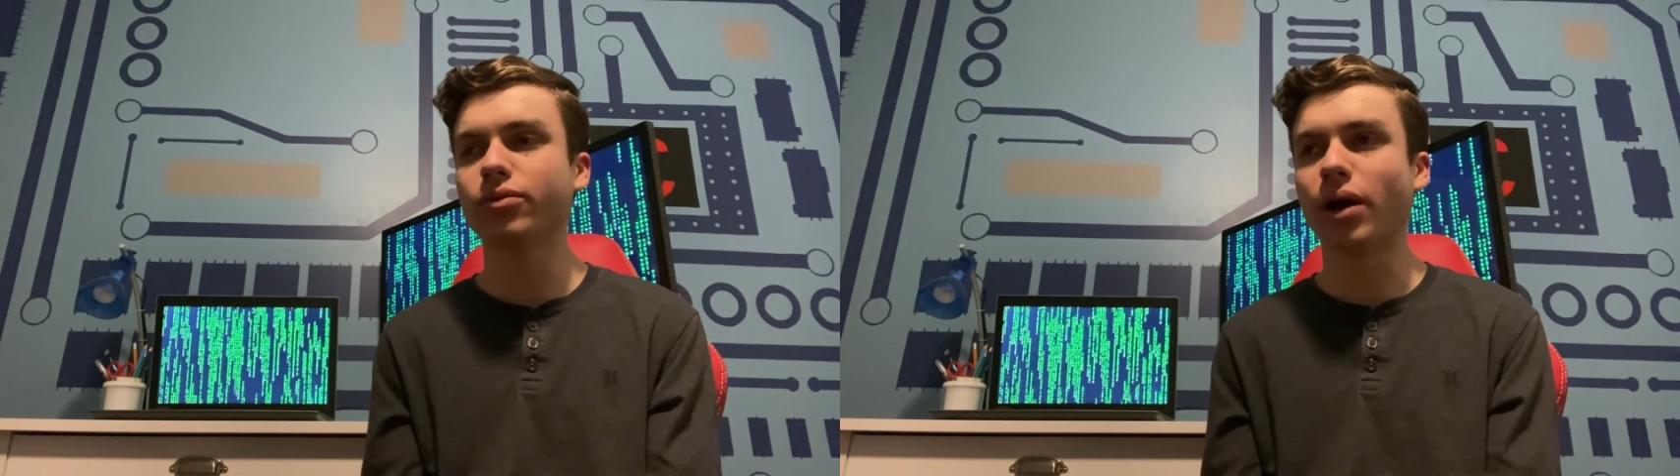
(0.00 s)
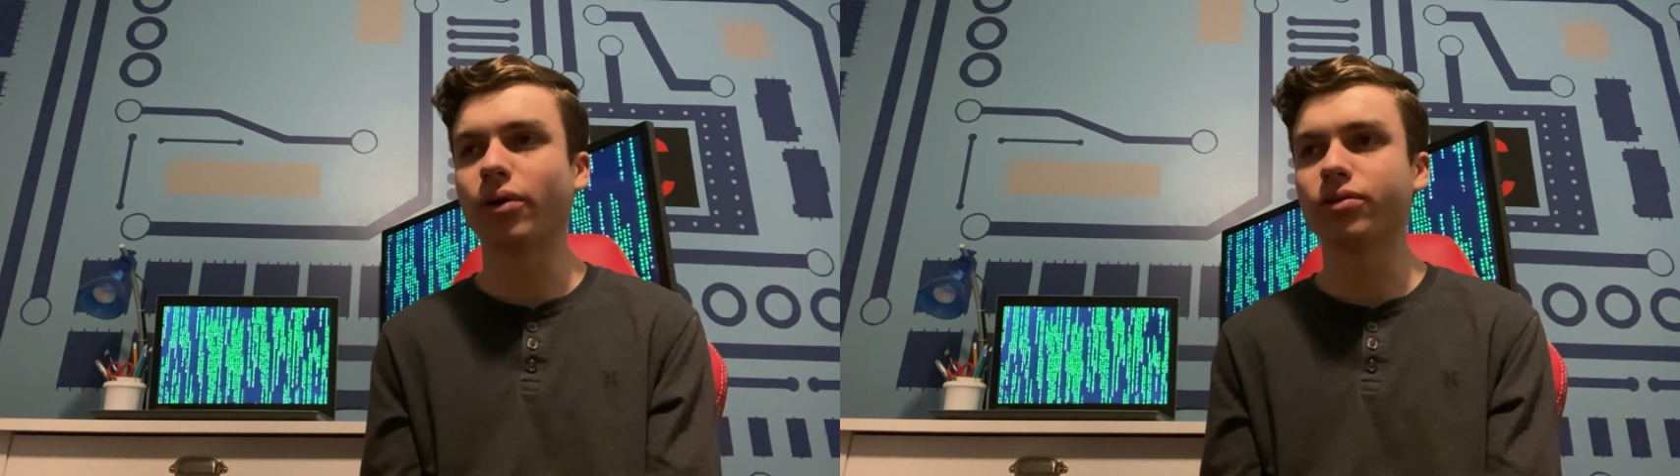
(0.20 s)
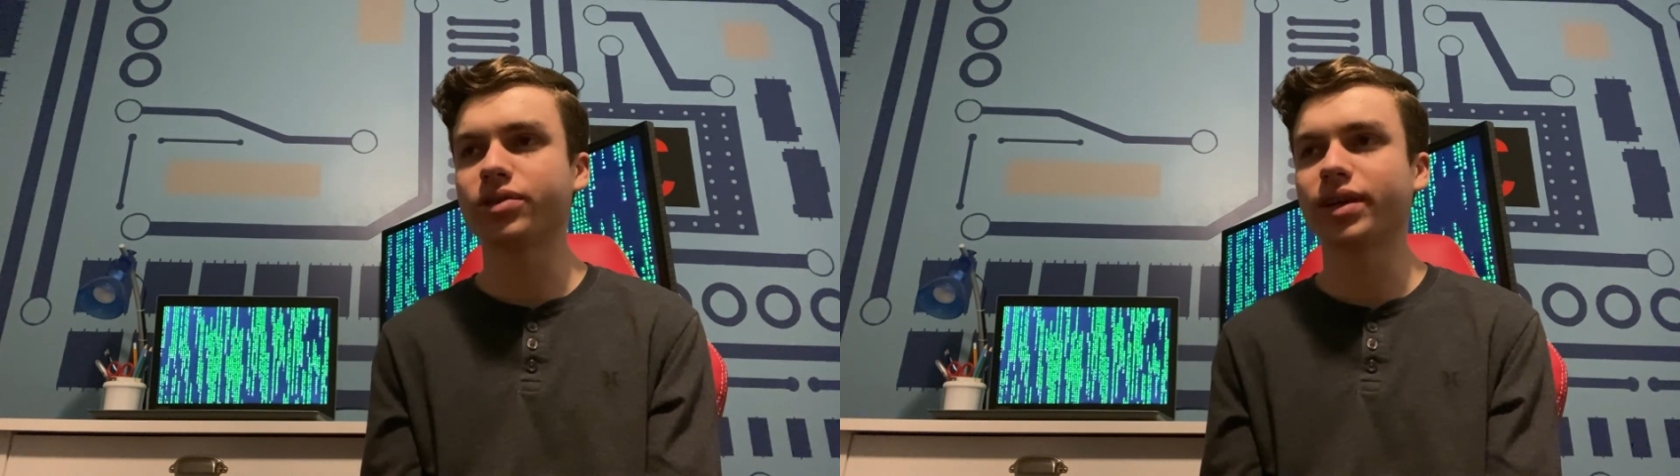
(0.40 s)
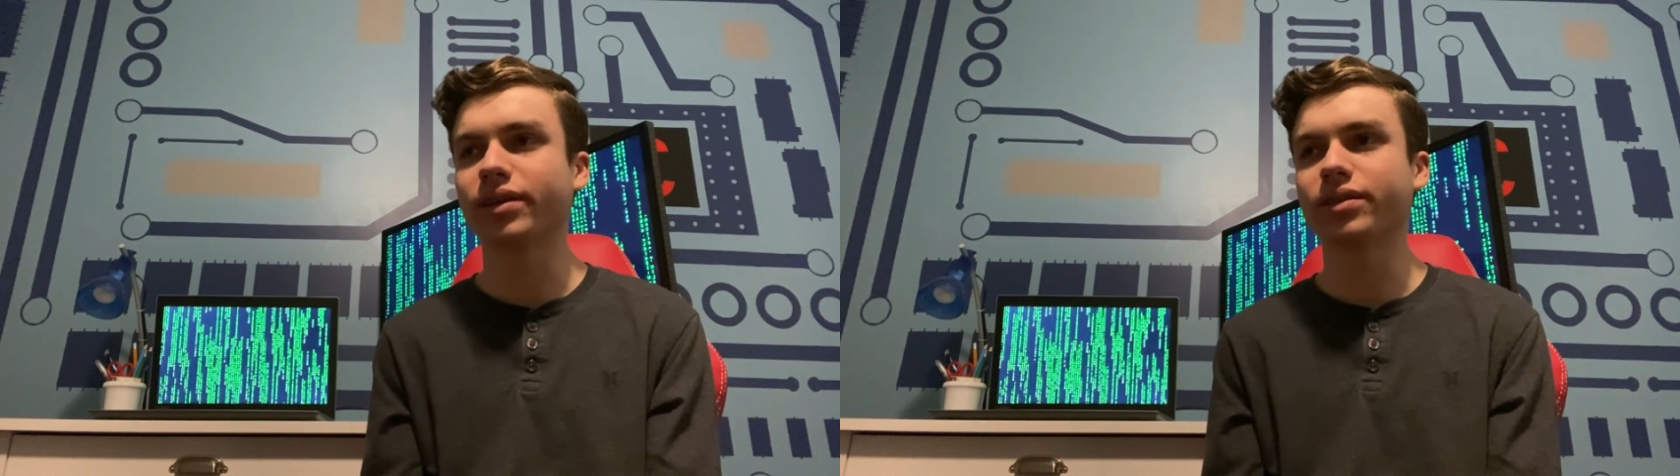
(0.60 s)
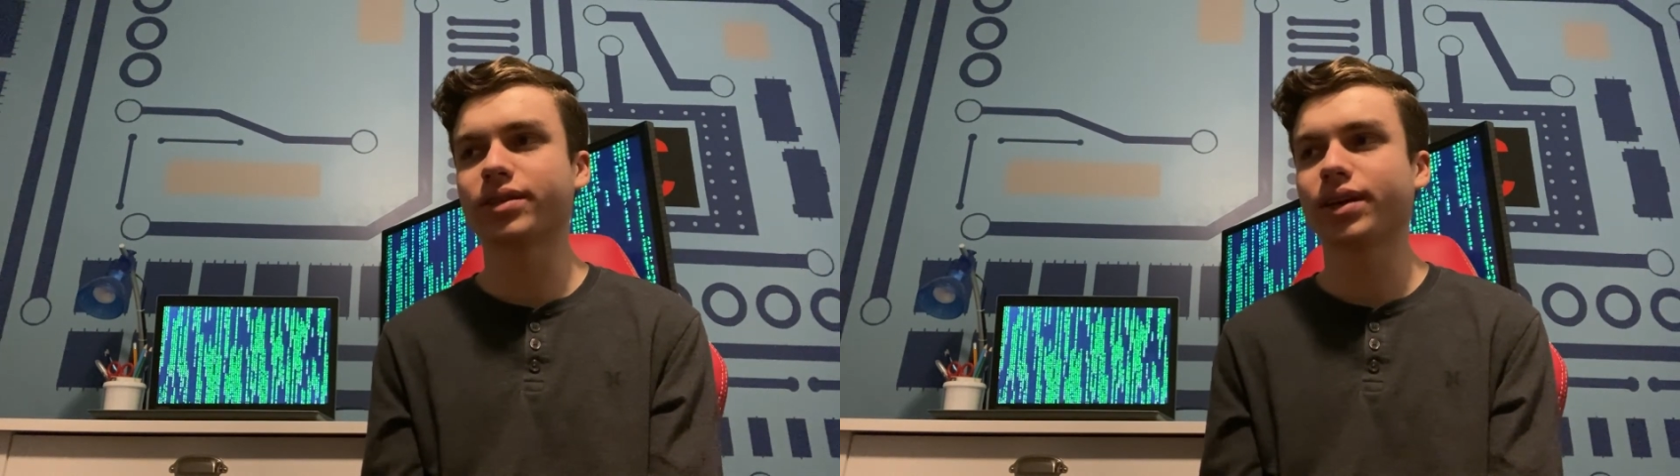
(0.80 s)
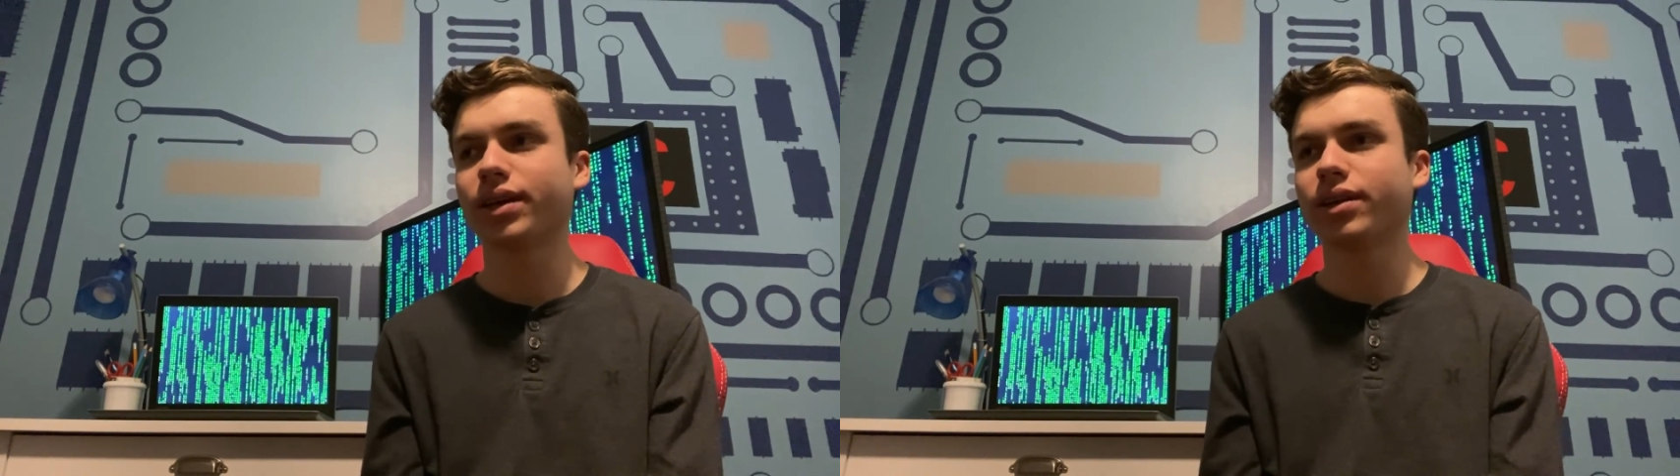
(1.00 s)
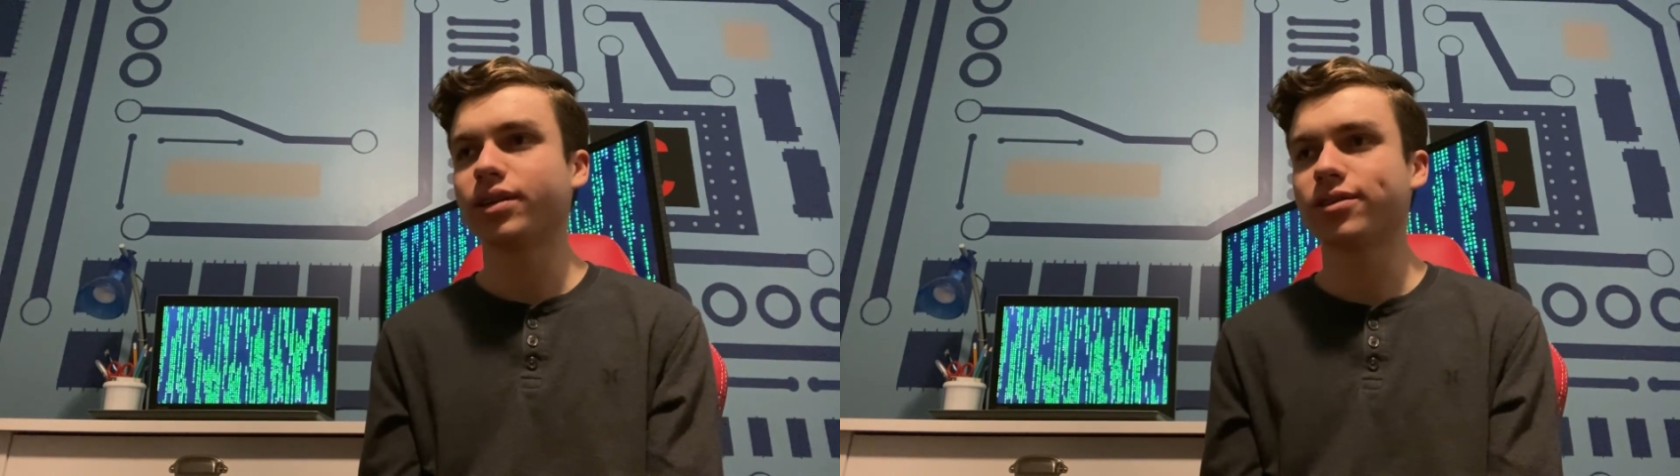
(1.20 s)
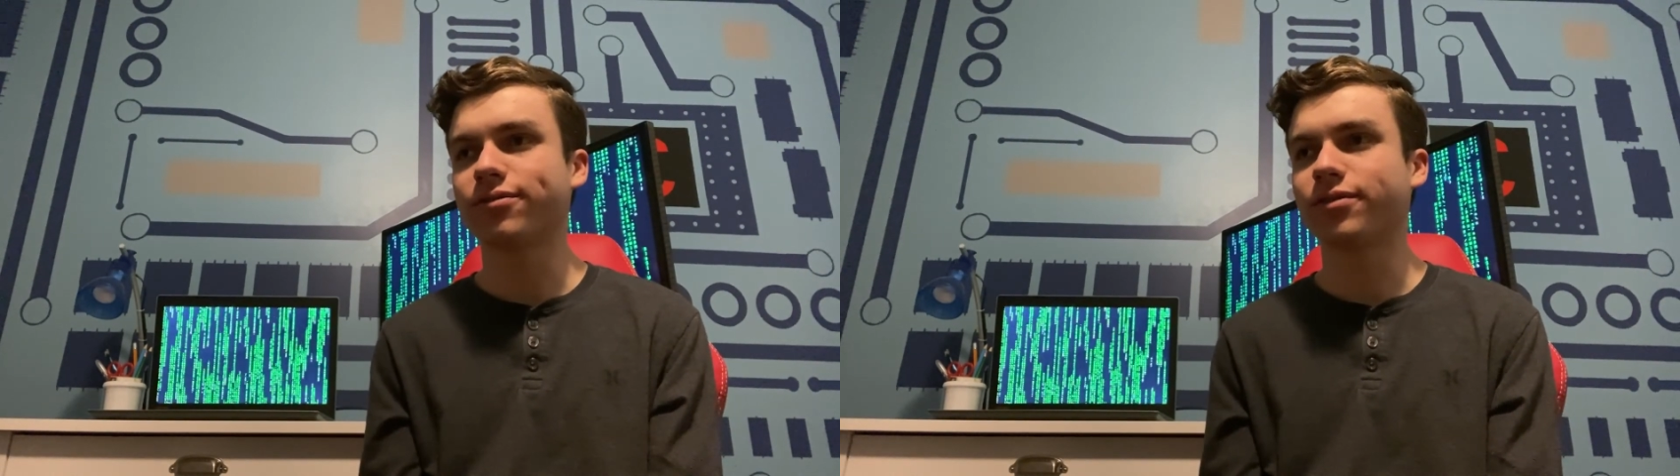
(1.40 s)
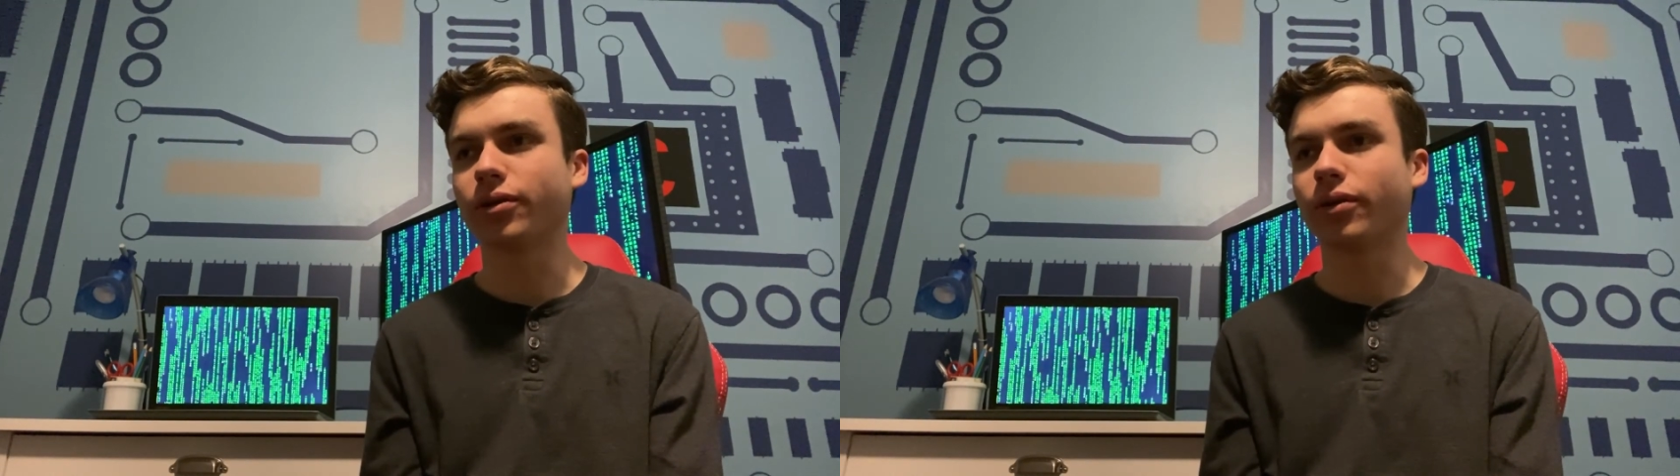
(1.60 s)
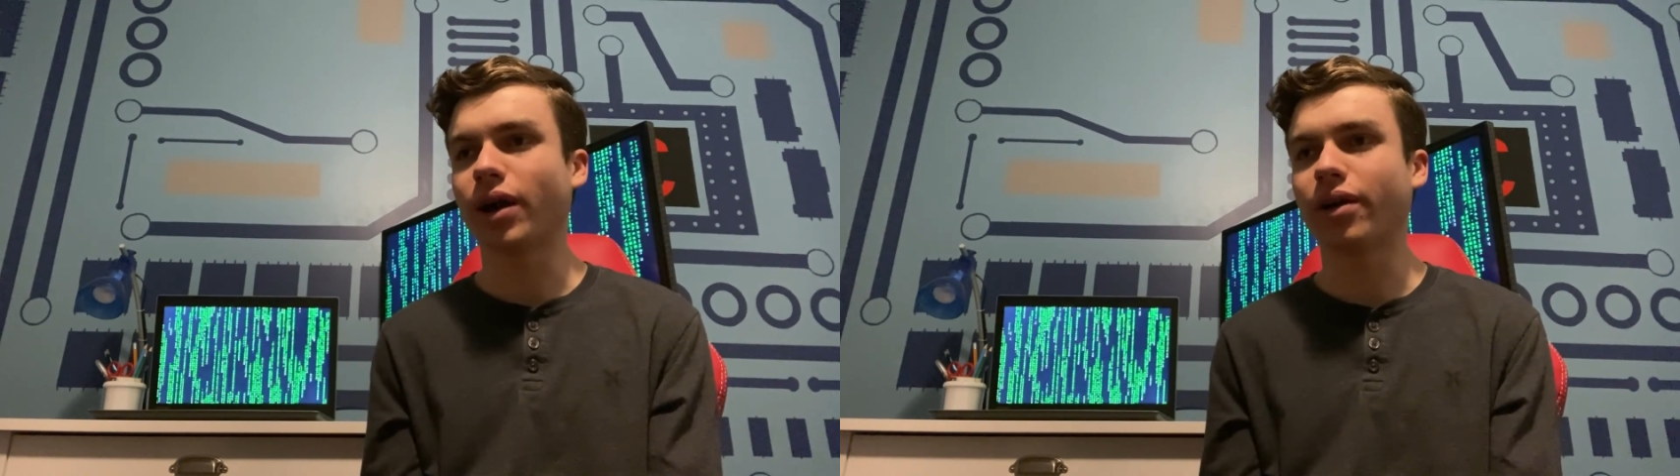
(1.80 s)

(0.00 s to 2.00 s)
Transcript: router settings to figure out how